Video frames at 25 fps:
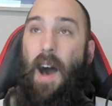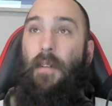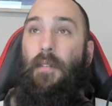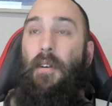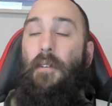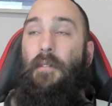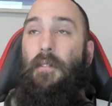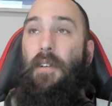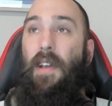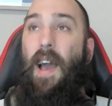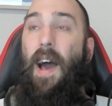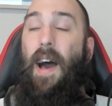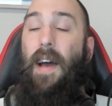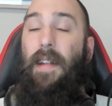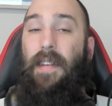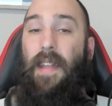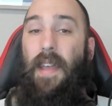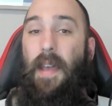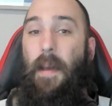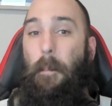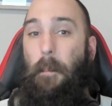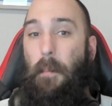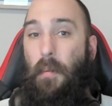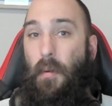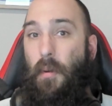of a
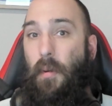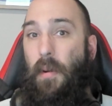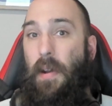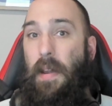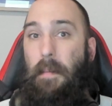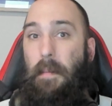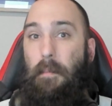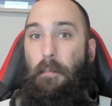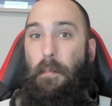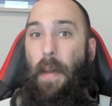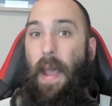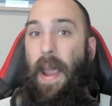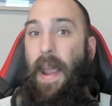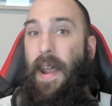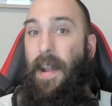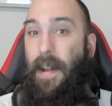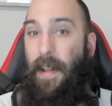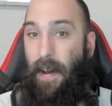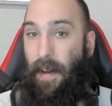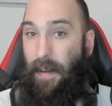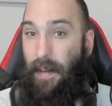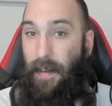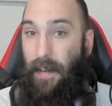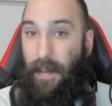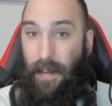goddamn
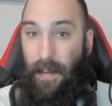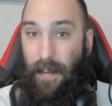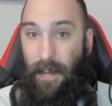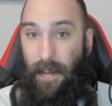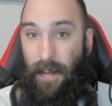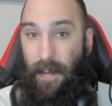pre-beta.